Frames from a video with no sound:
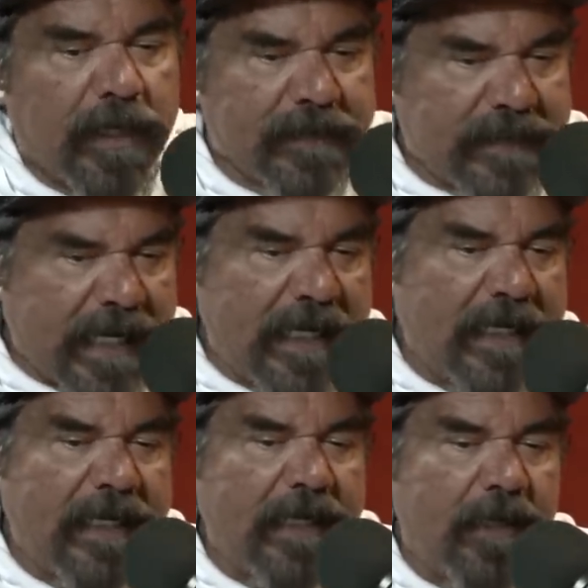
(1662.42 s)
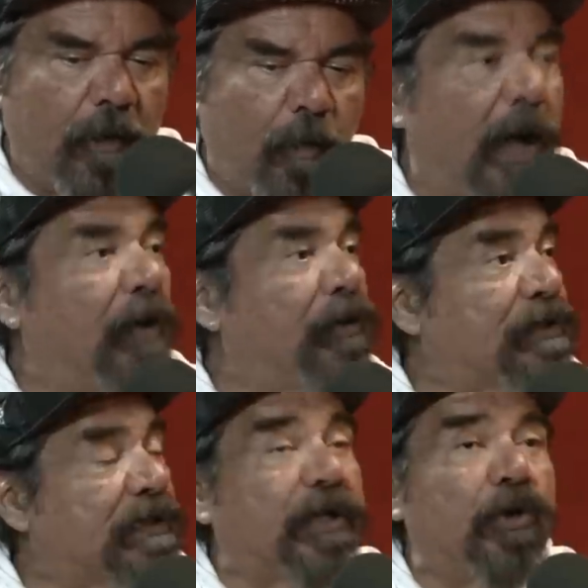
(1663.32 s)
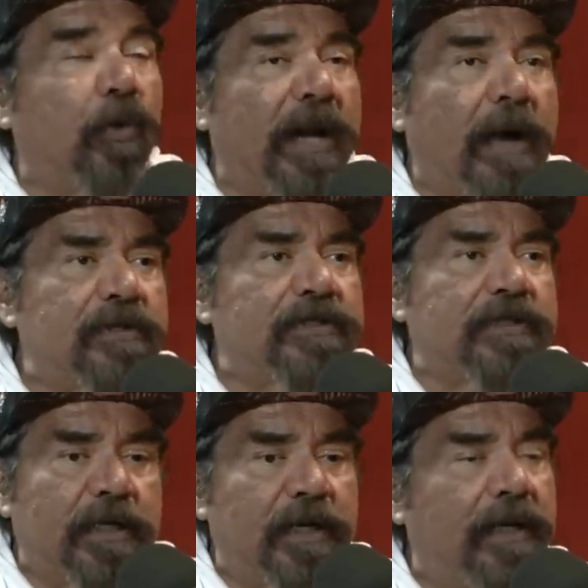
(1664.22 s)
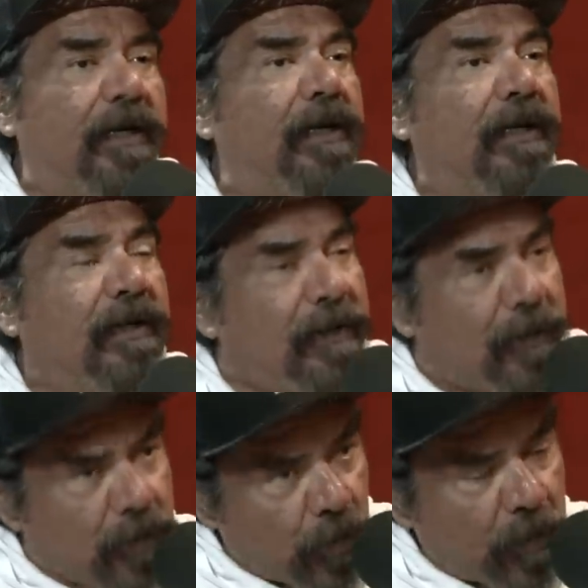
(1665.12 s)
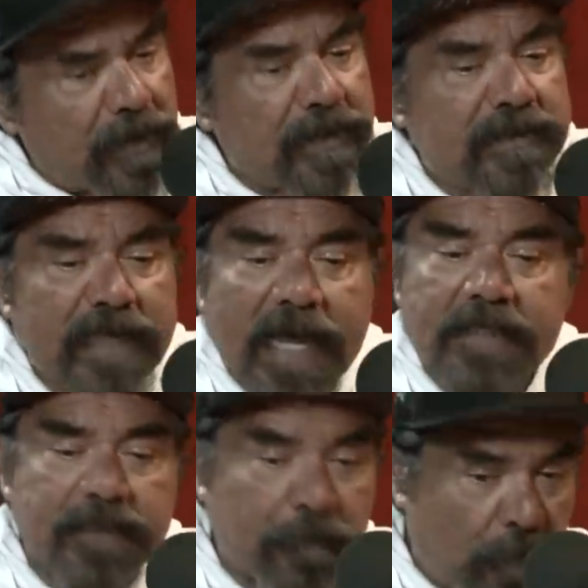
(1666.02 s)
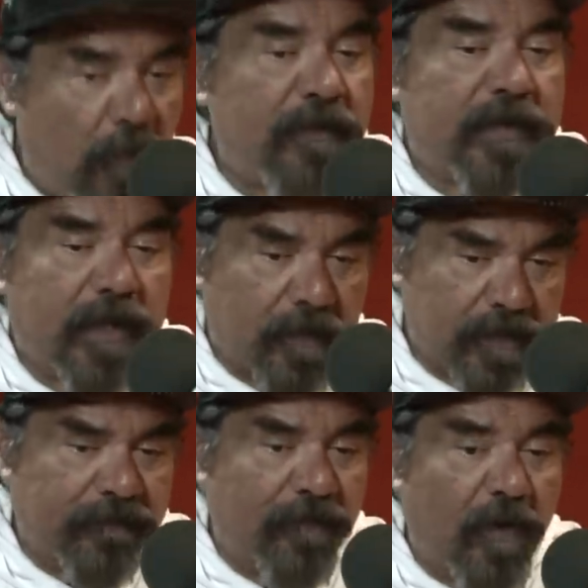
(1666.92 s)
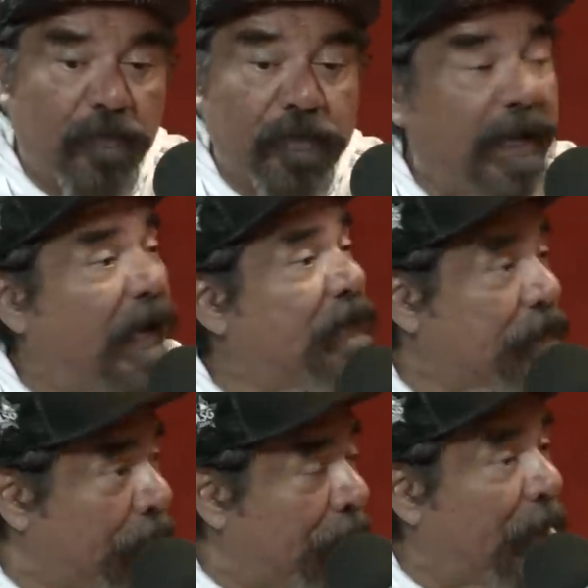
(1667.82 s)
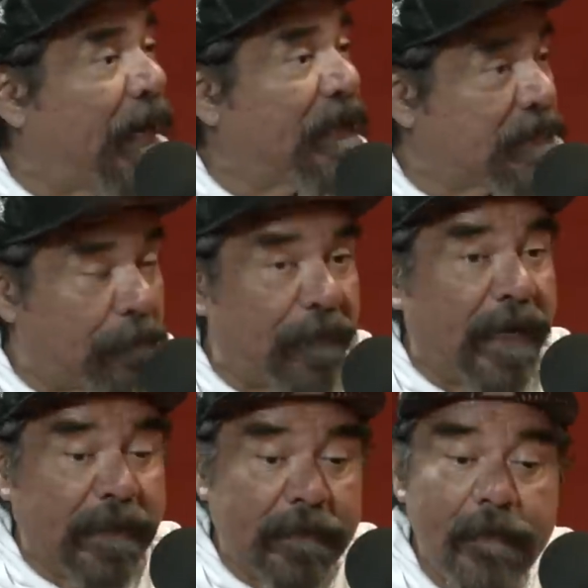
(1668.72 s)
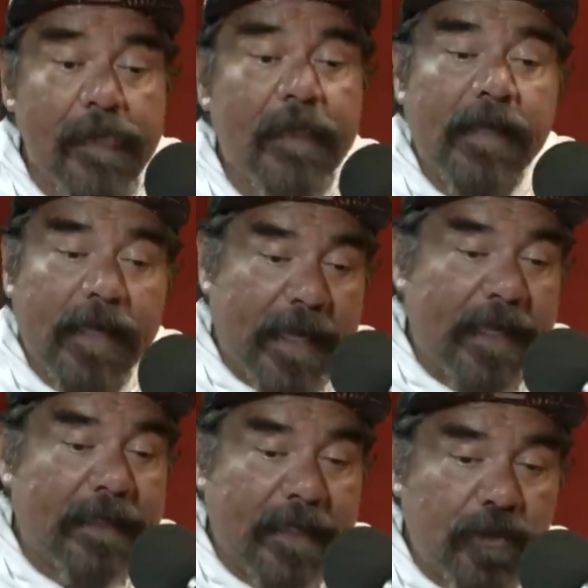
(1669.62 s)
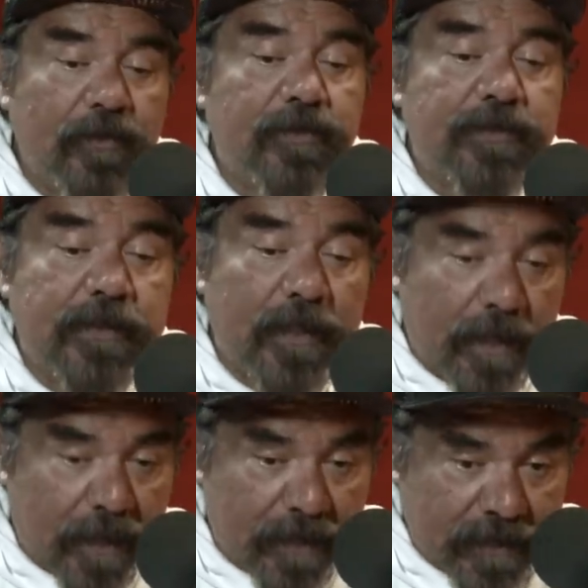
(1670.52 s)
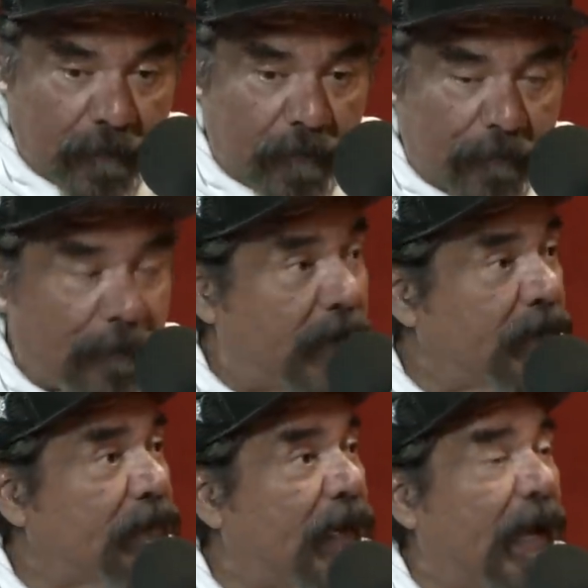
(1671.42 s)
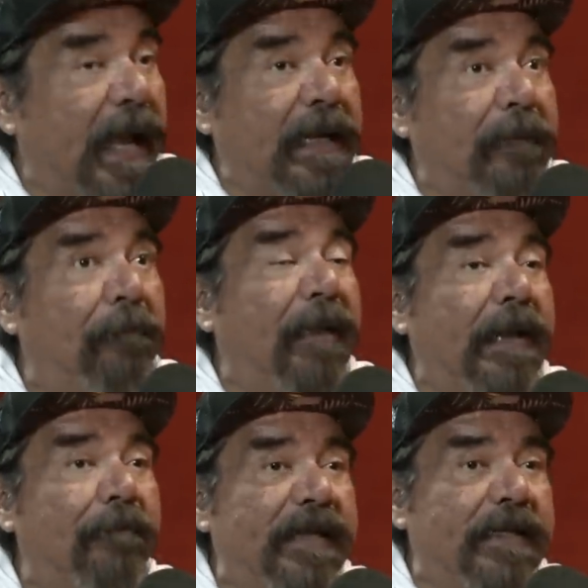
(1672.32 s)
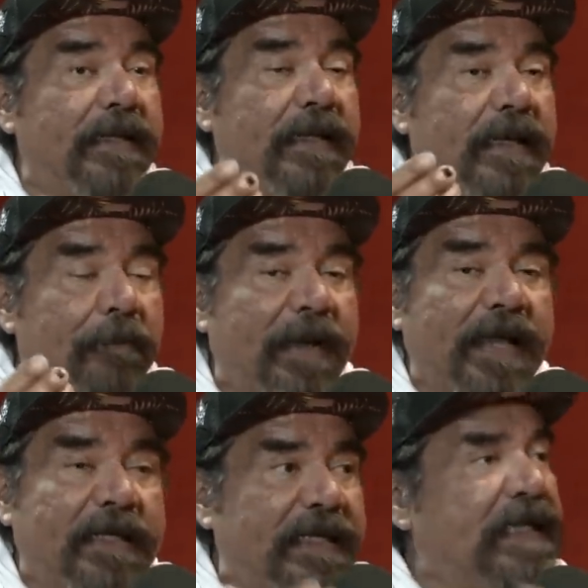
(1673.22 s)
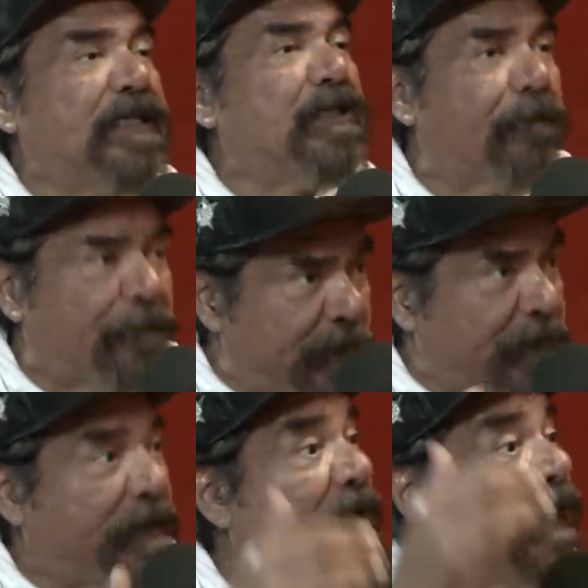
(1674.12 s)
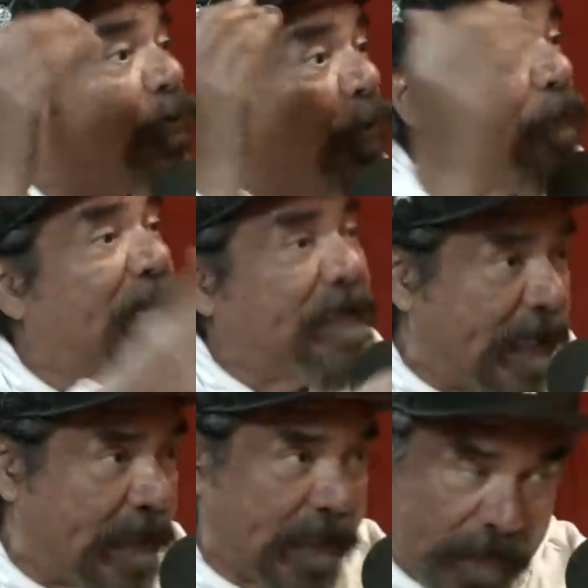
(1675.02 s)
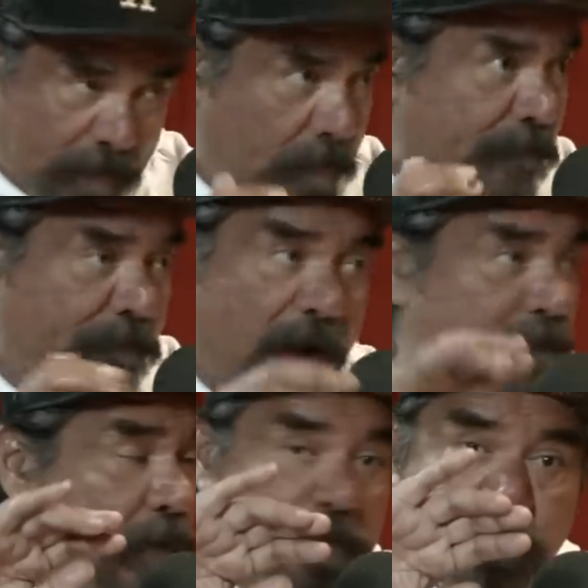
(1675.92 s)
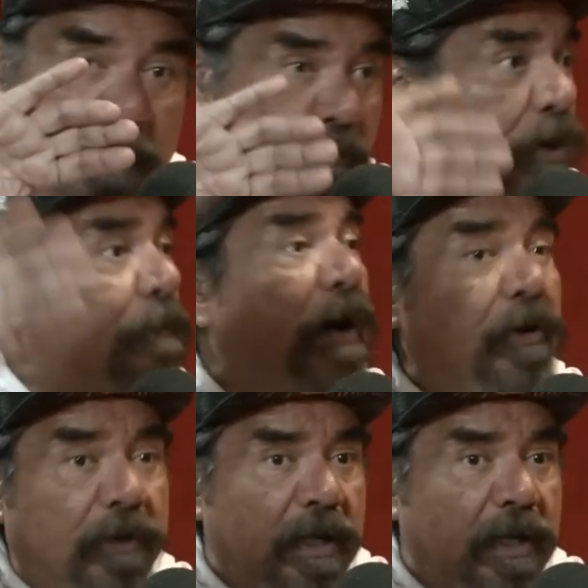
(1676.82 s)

daily wellness. Like, you know, when I was doing this last movie that I was involved with, I had some pain, and I used some of the product, and it made it easier for me to get through my day. Like, I'm worried about